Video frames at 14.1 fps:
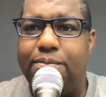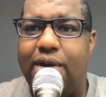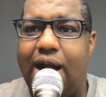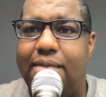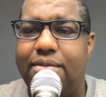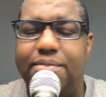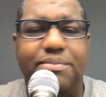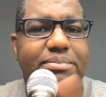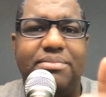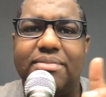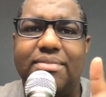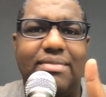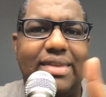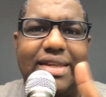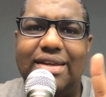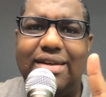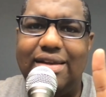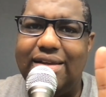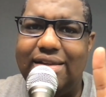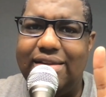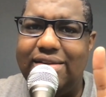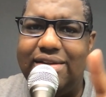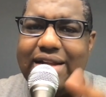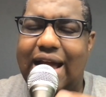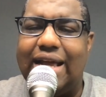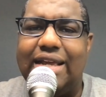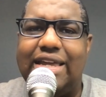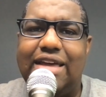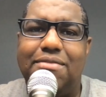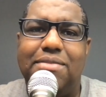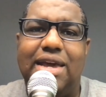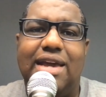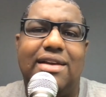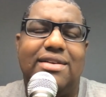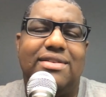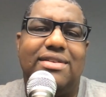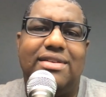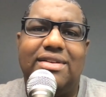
problem. You're not going to get me.